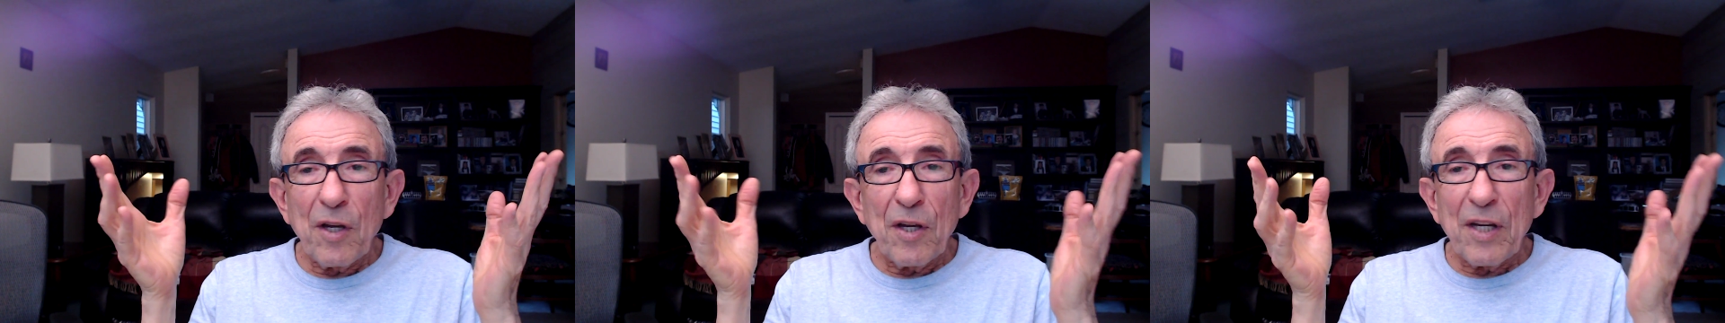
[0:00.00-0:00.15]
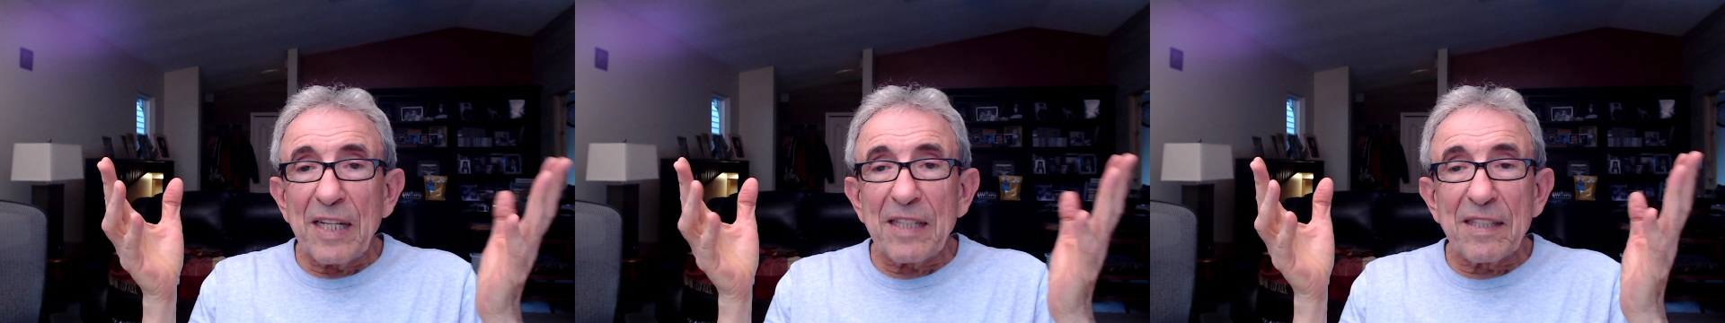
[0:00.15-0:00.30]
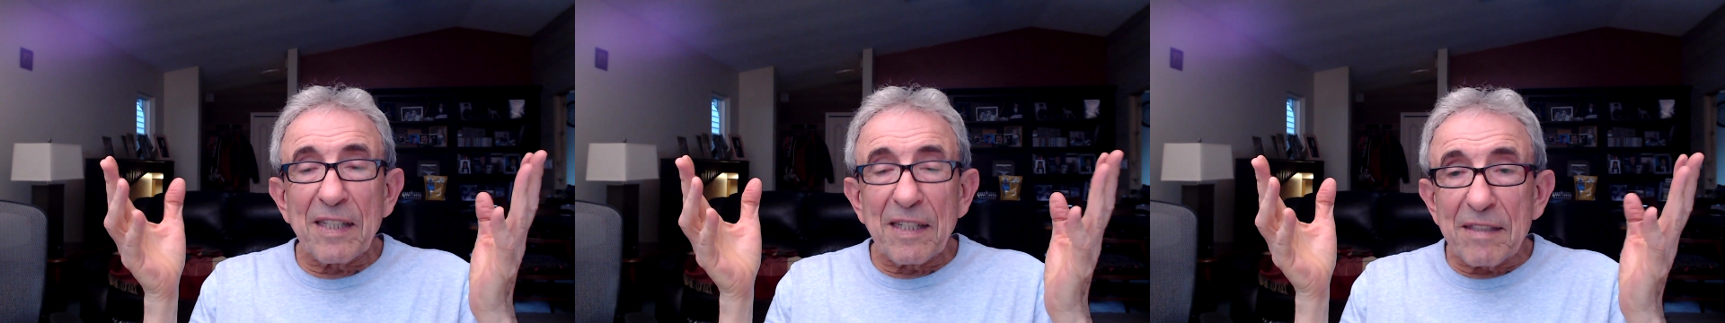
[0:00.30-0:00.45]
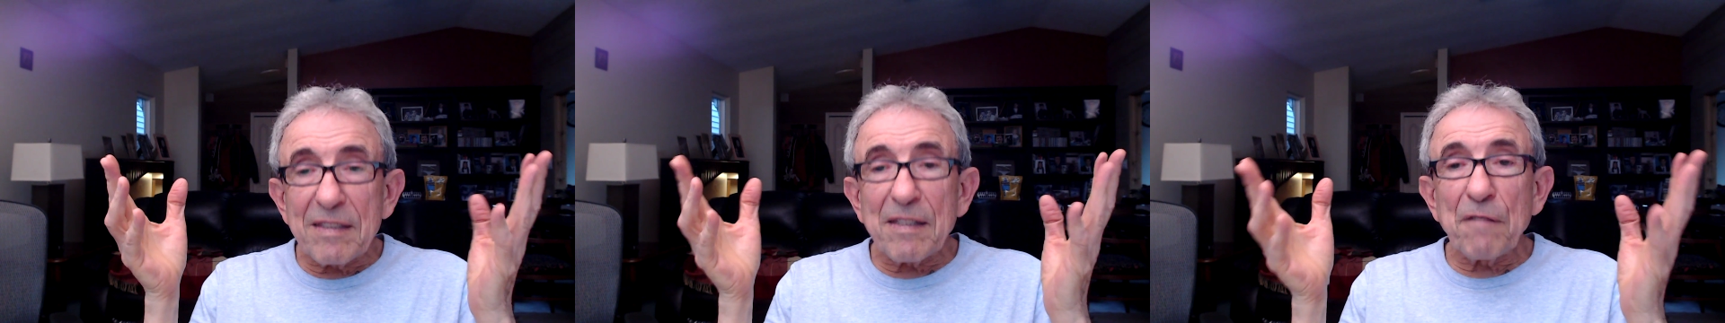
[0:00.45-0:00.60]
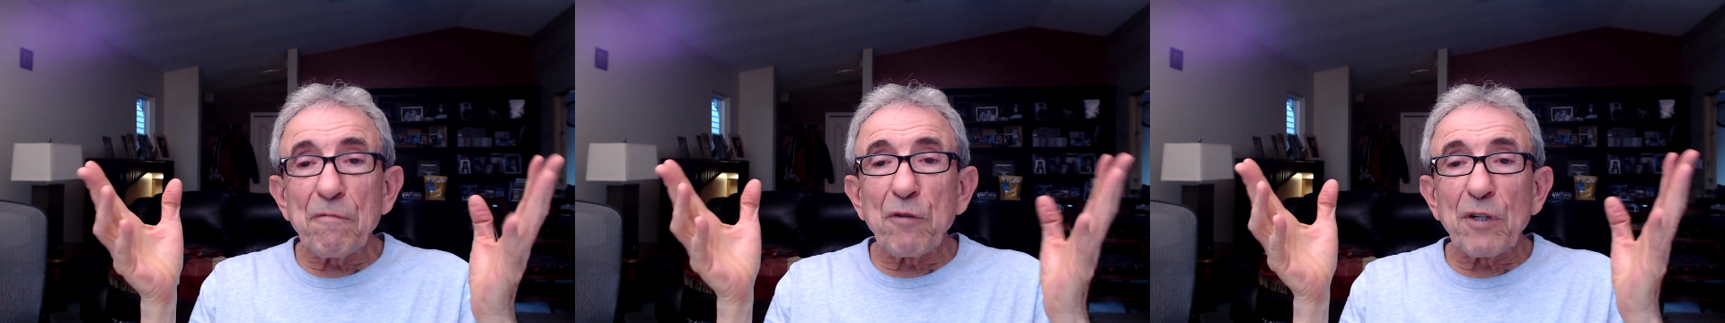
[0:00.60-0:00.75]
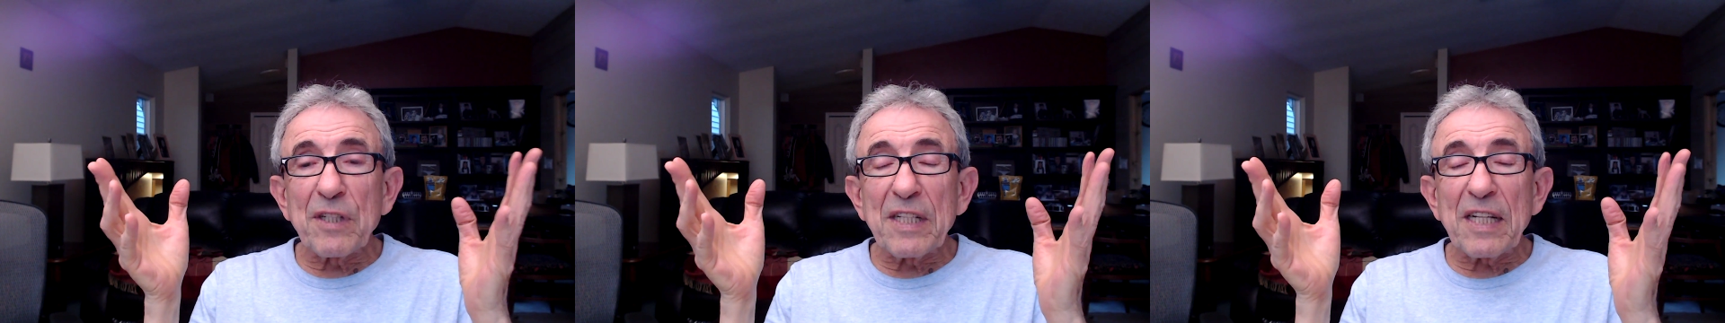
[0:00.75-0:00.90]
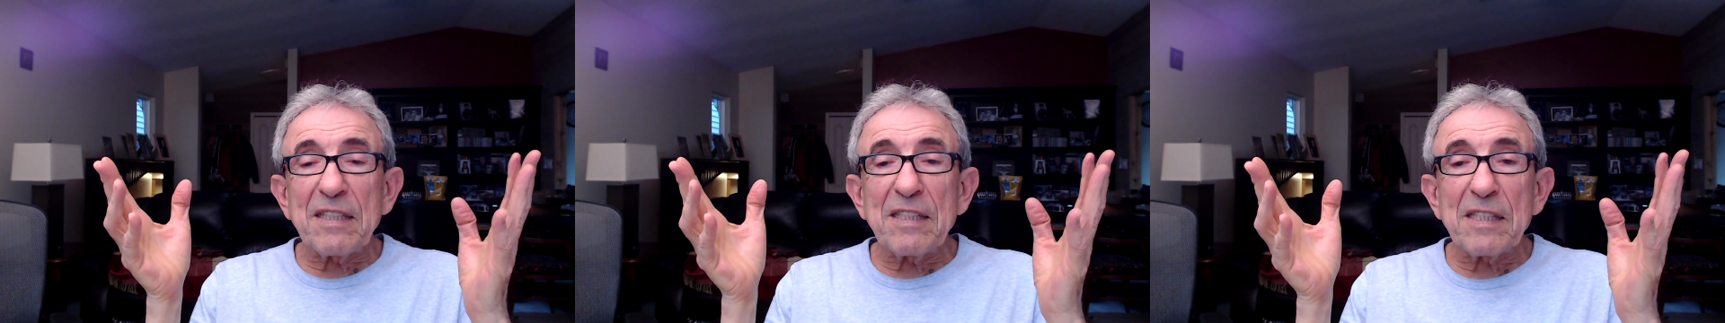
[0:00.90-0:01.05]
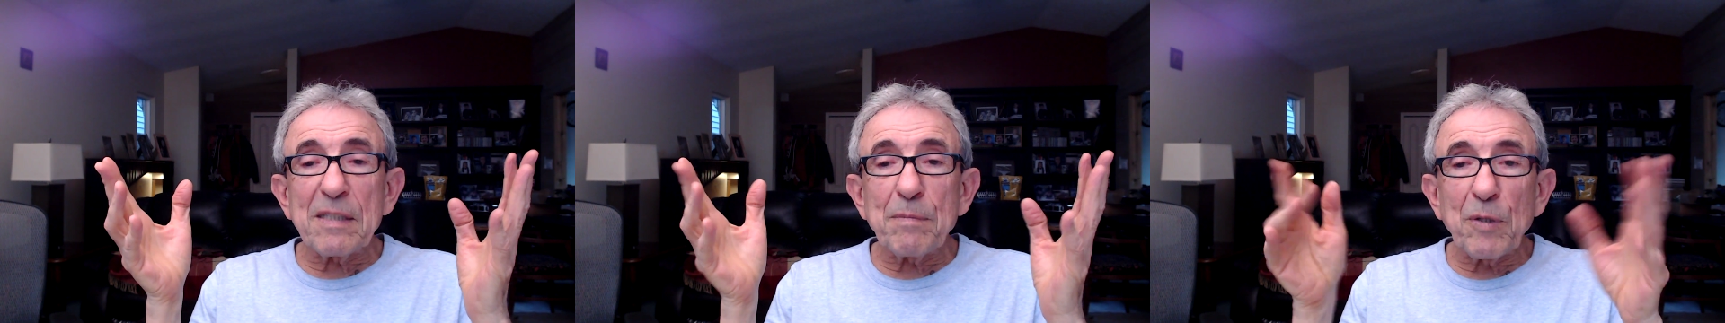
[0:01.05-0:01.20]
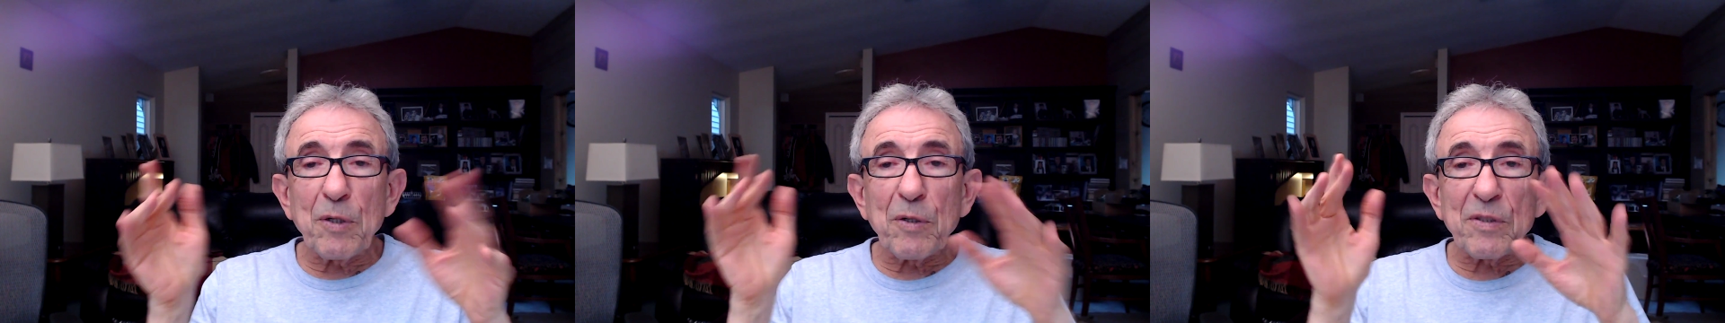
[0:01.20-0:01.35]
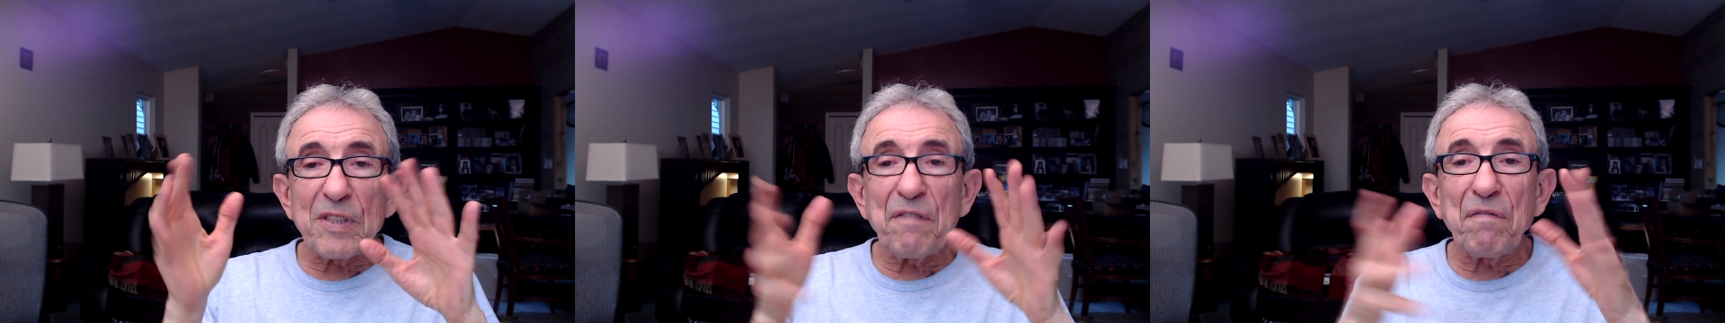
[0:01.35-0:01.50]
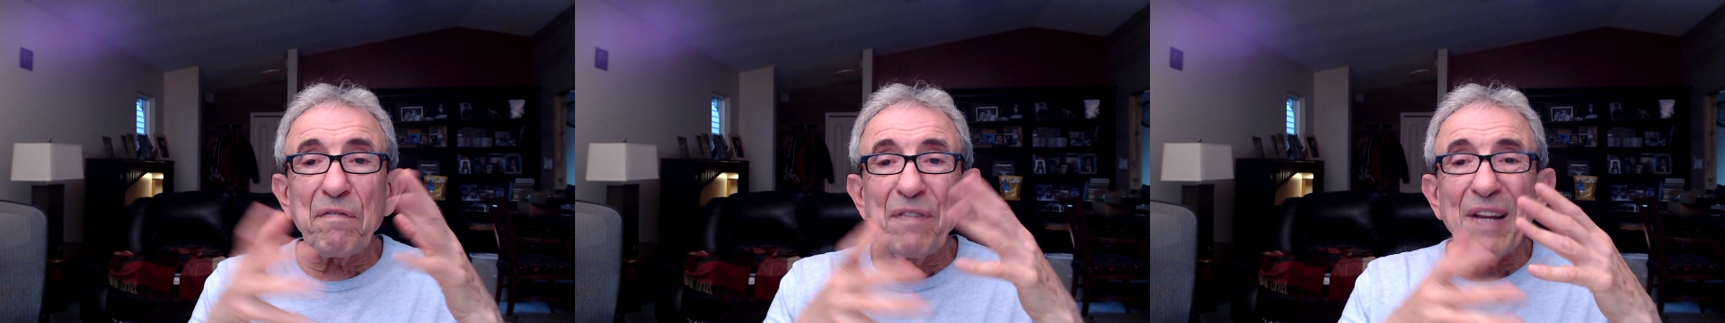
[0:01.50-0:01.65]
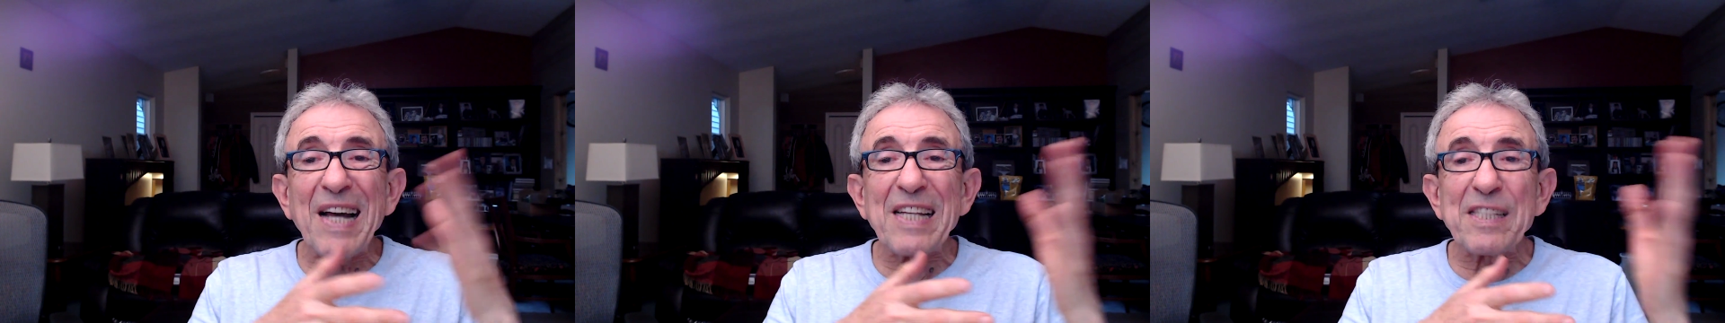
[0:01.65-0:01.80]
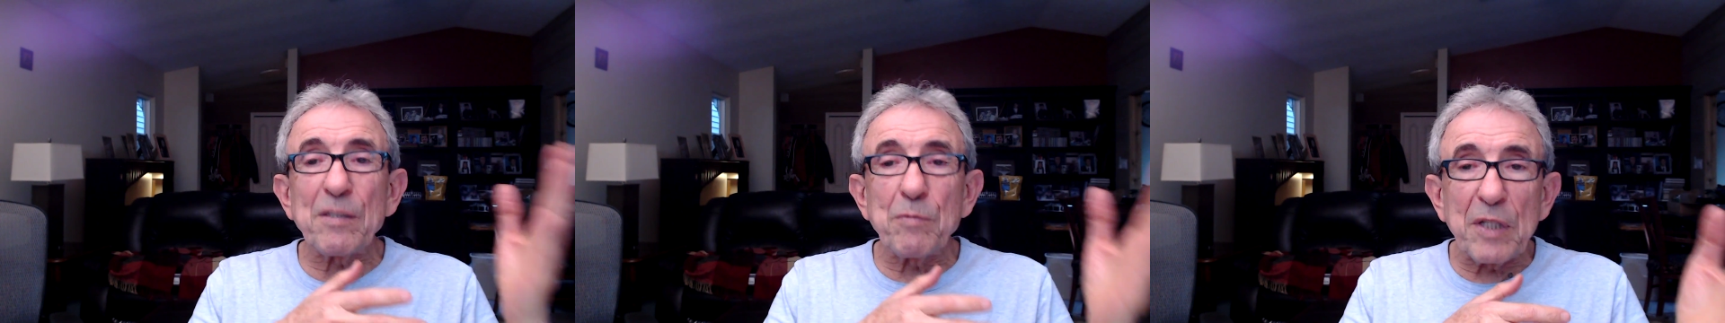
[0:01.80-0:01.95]
And the reason for that is because he
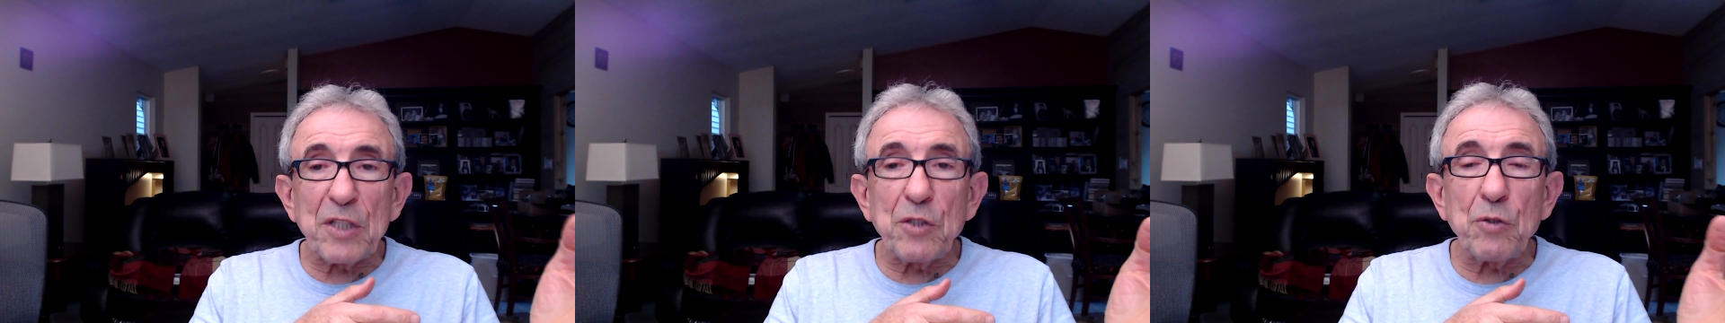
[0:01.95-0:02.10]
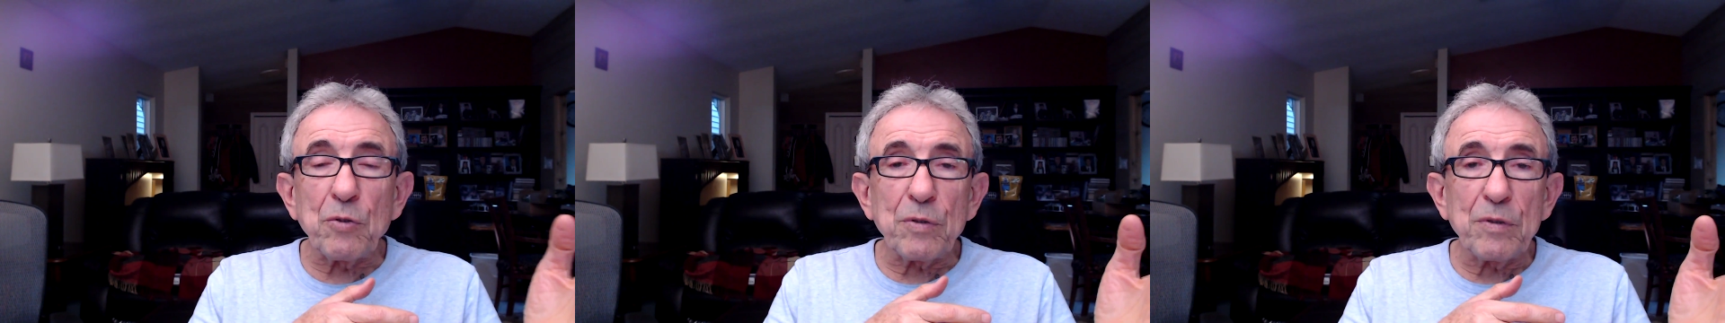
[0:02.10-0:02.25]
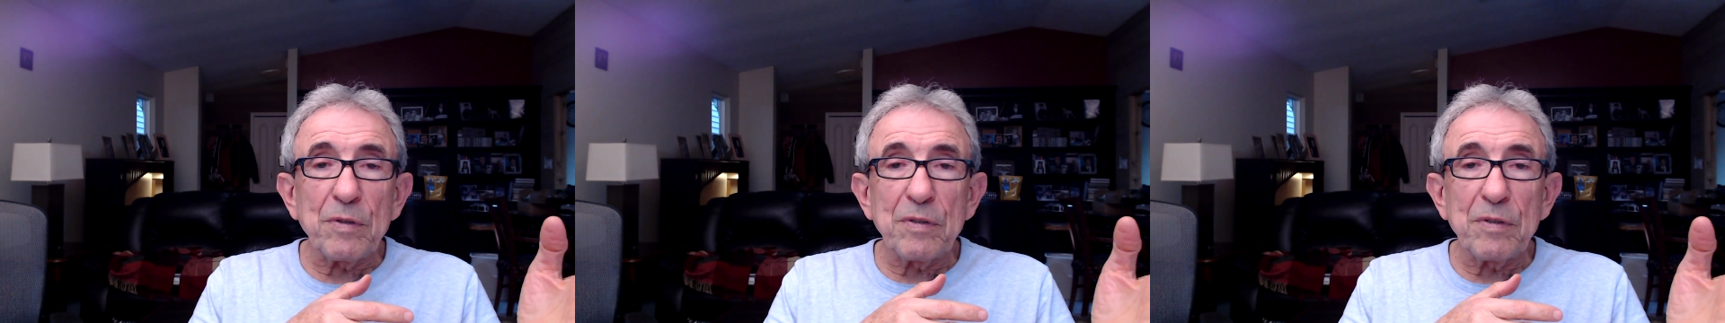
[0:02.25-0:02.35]
flies with you.